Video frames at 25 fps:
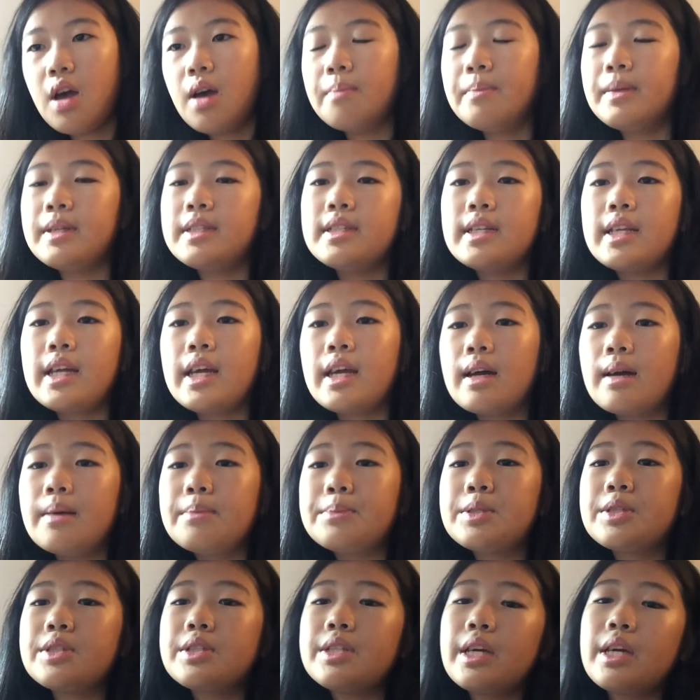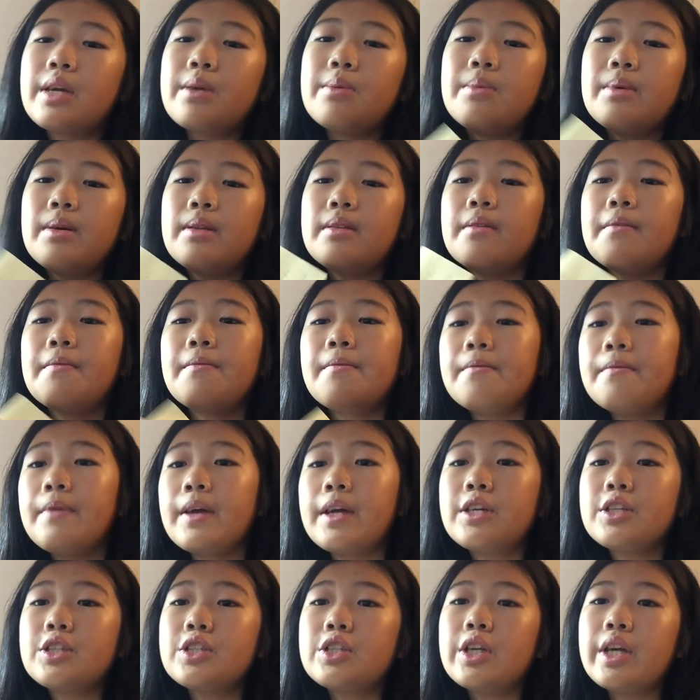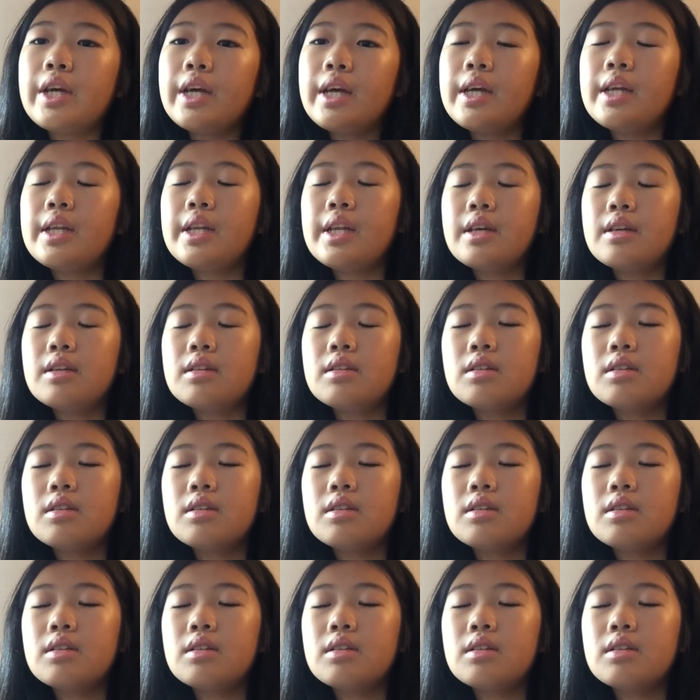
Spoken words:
but today I'm just sticking with fiction.